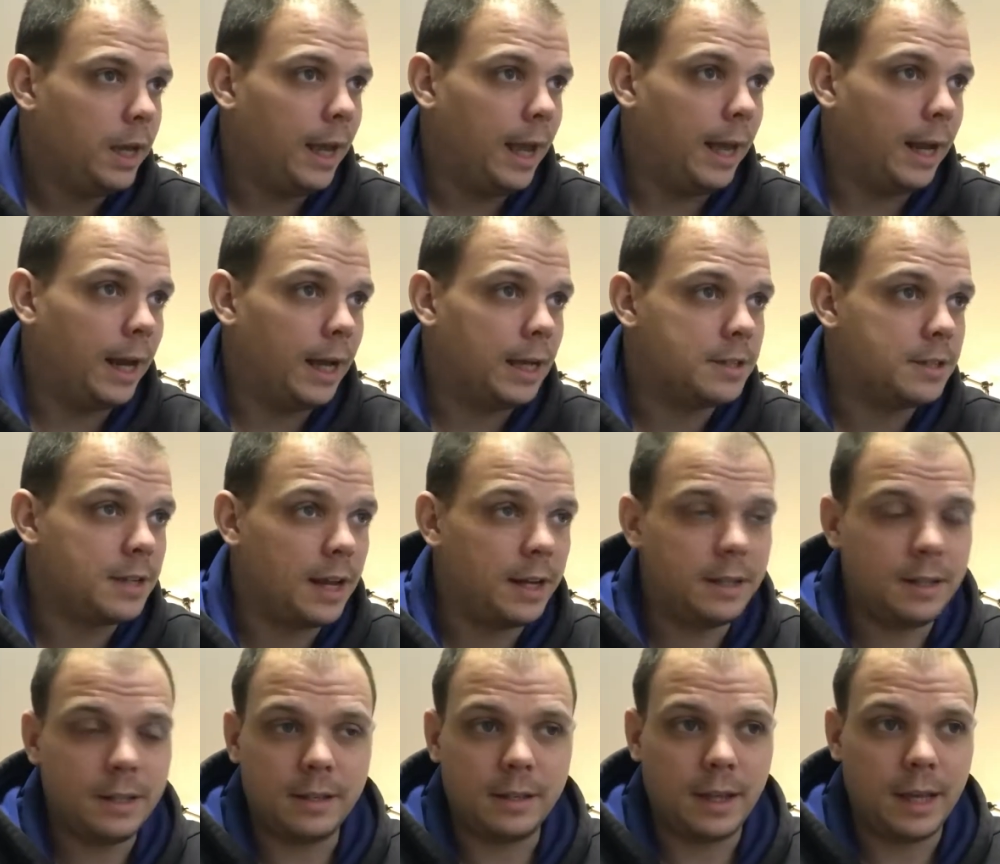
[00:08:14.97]
And I
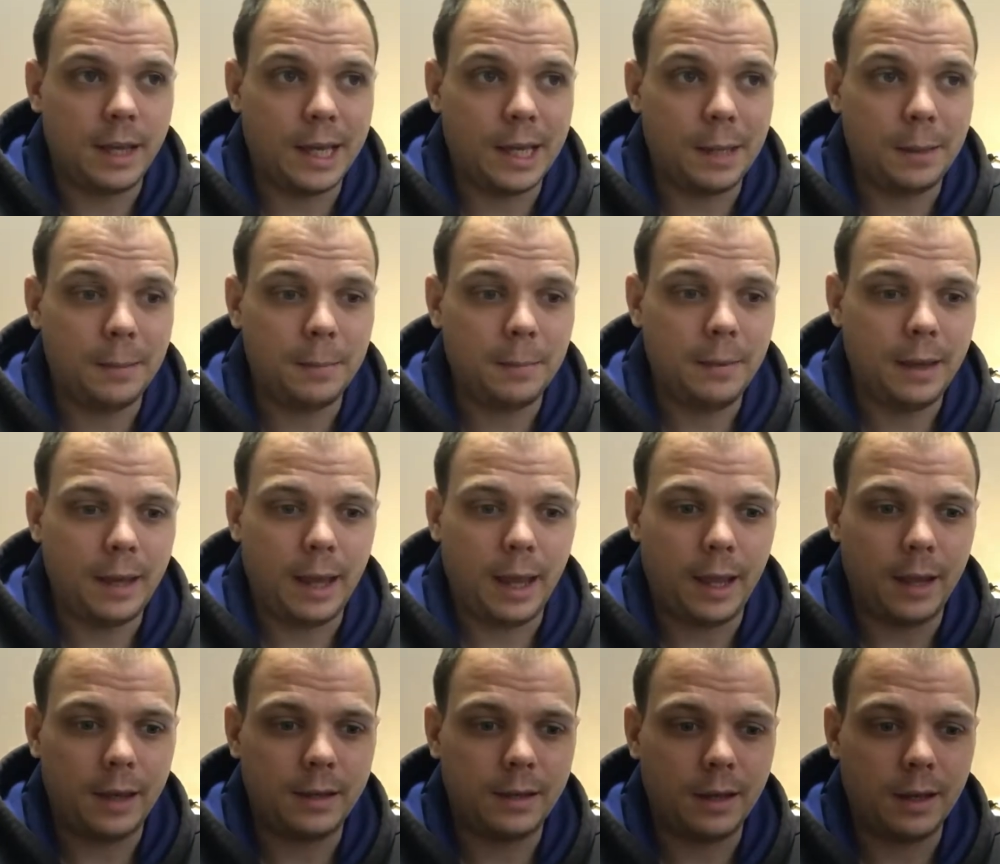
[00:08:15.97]
sent it to him,
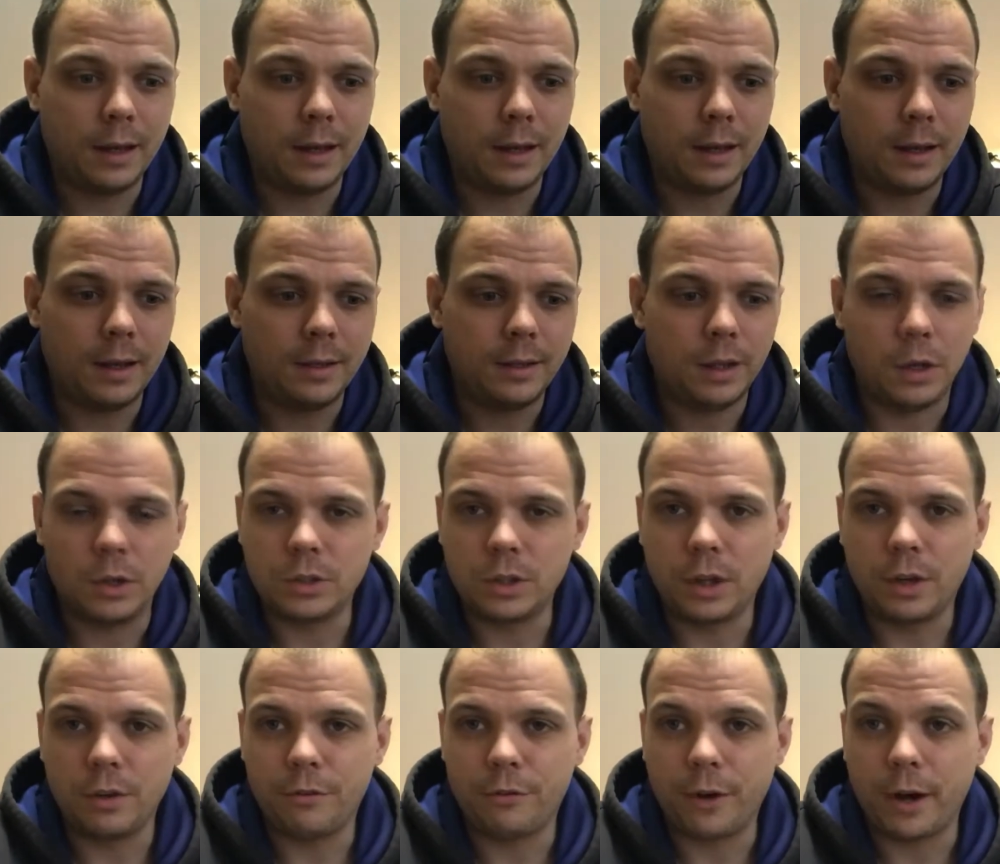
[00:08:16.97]
and you know, it's
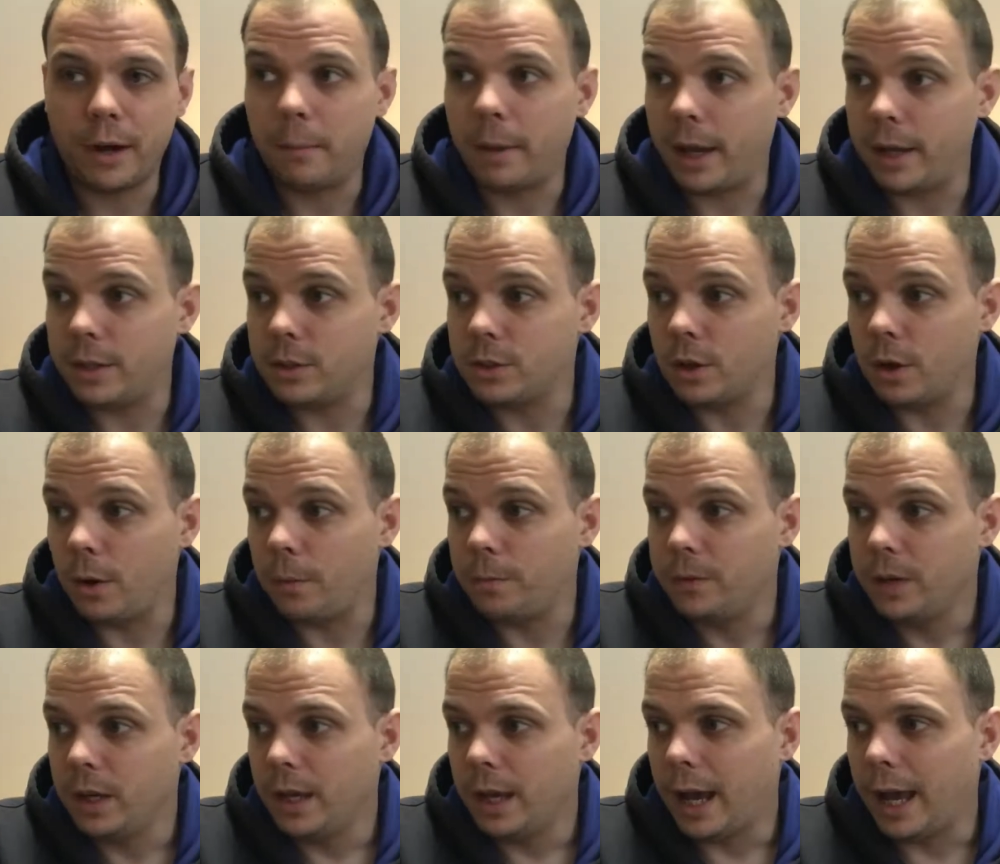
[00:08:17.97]
a good friend of mine, so
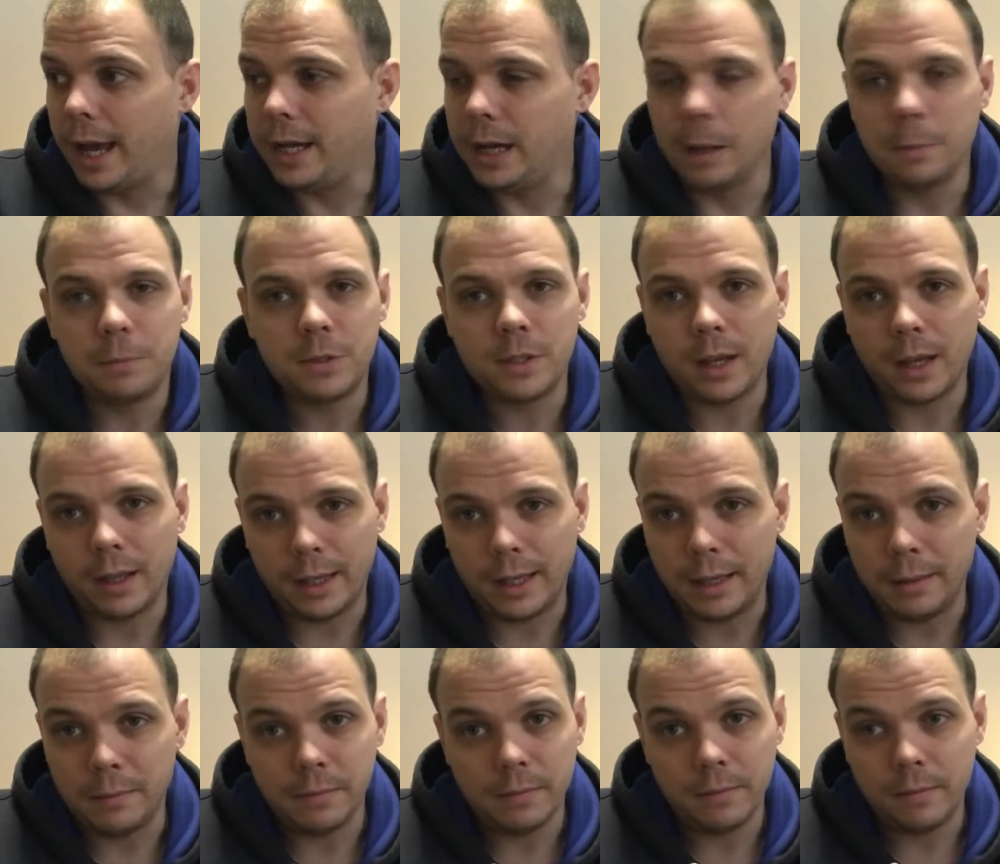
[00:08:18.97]
I ended up selling
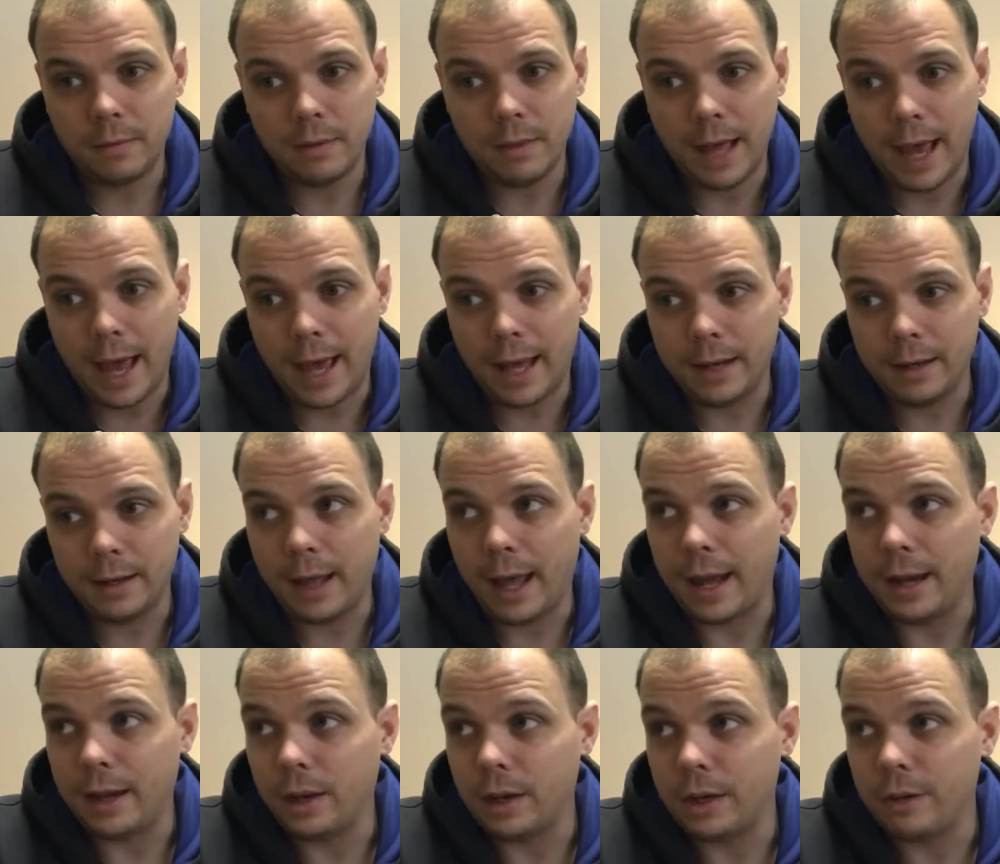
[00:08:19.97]
him
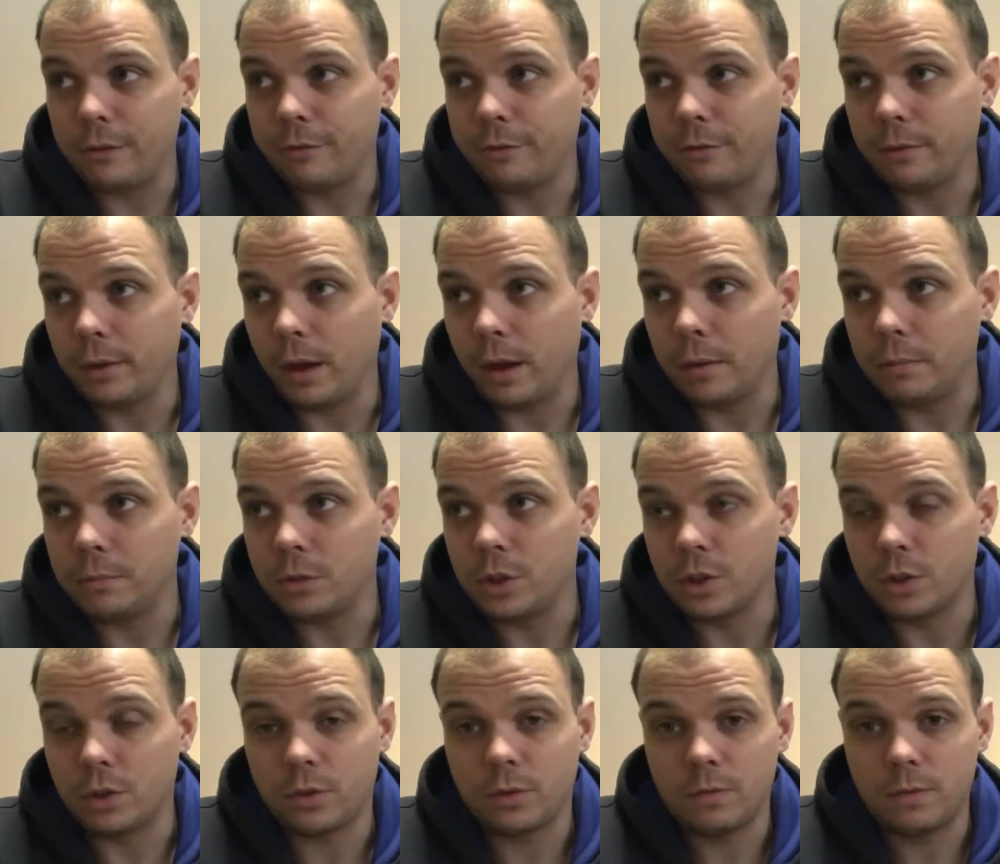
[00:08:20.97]
that knife,
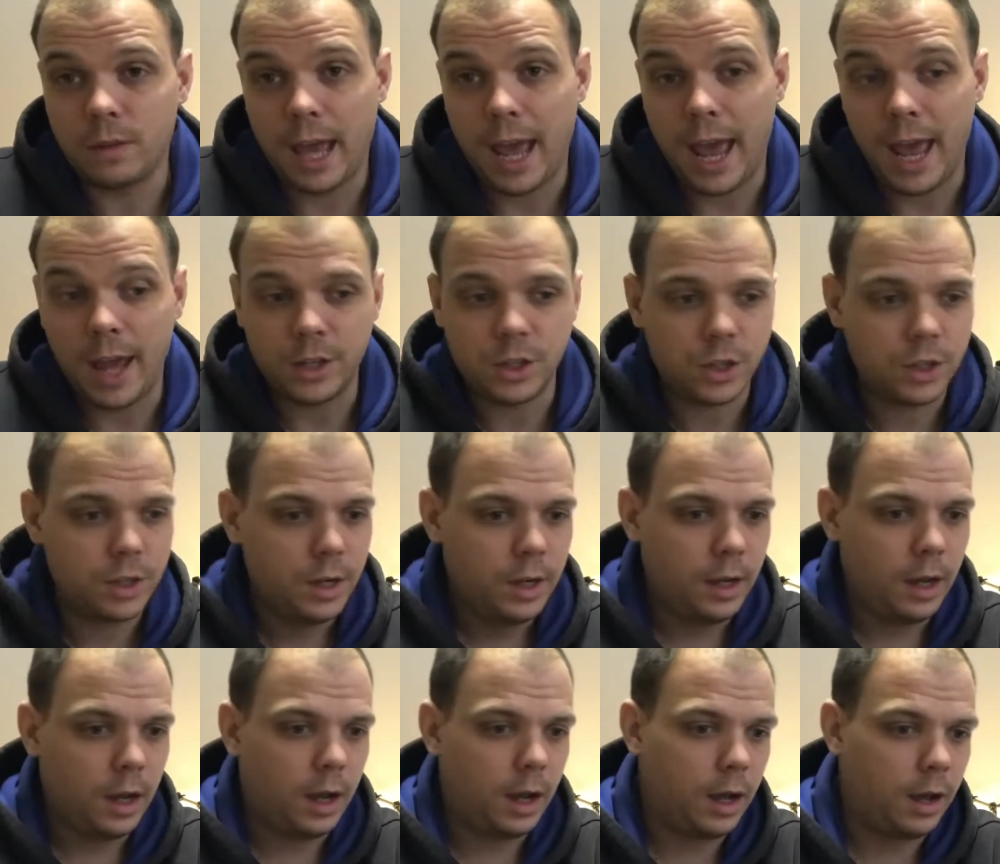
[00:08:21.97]
just cash,
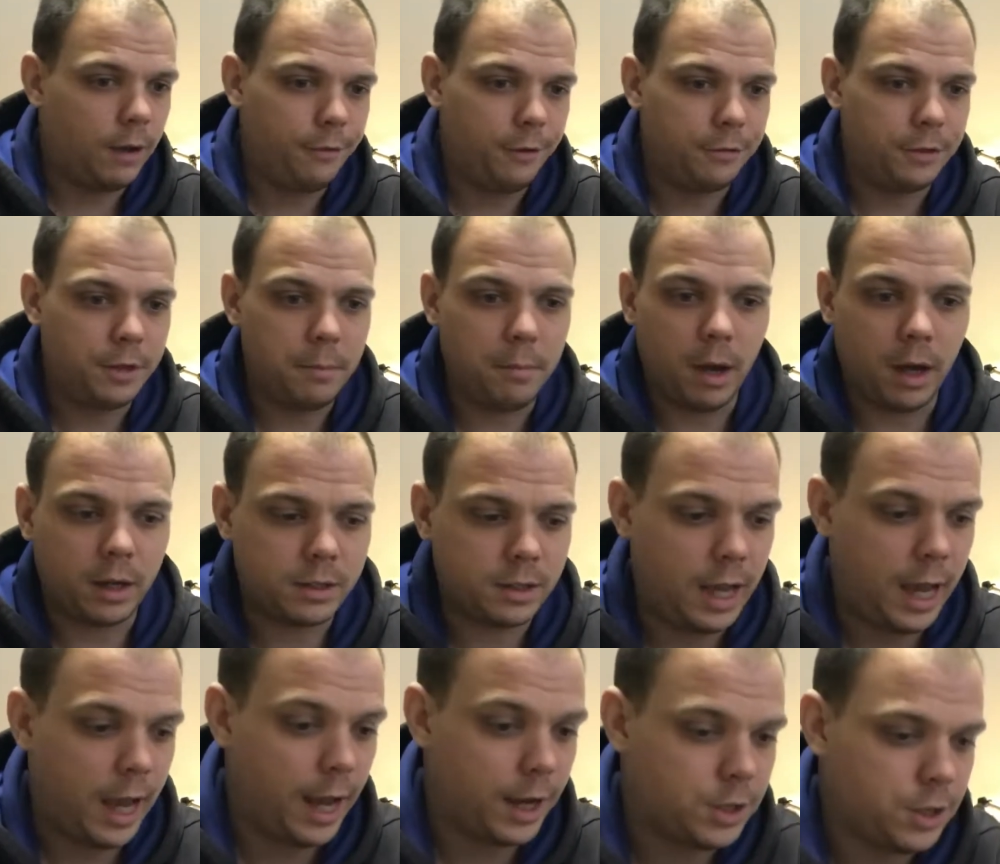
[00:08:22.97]
$50
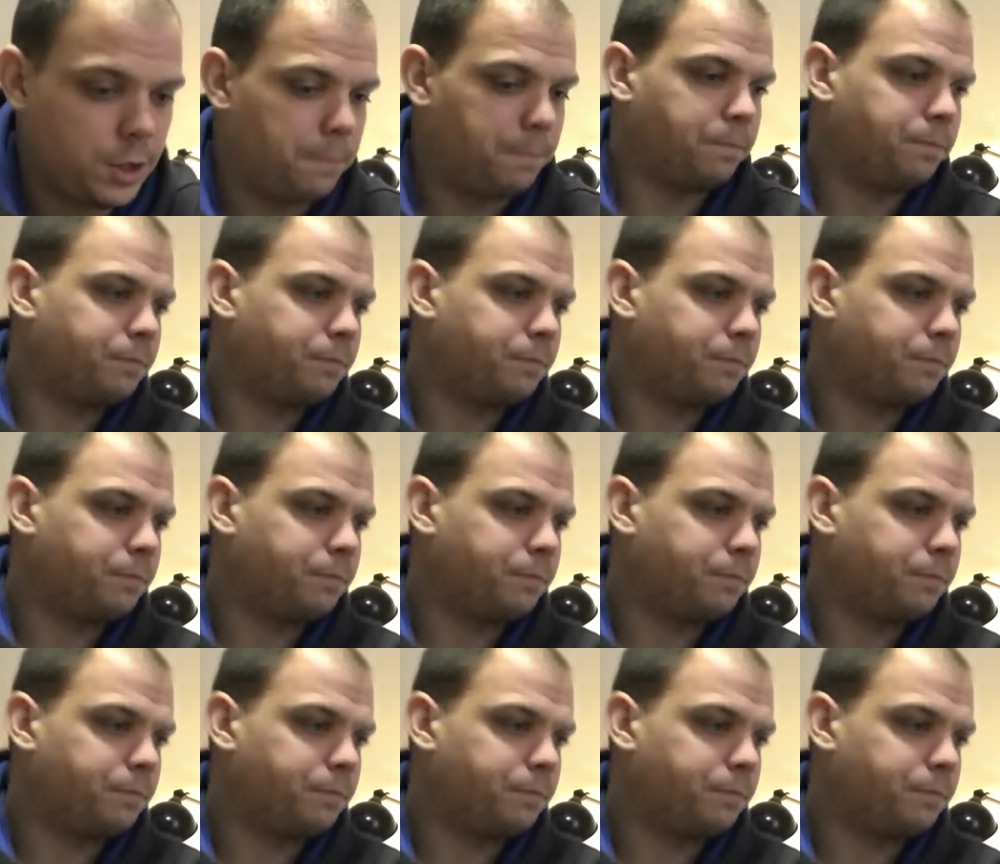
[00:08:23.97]
cash.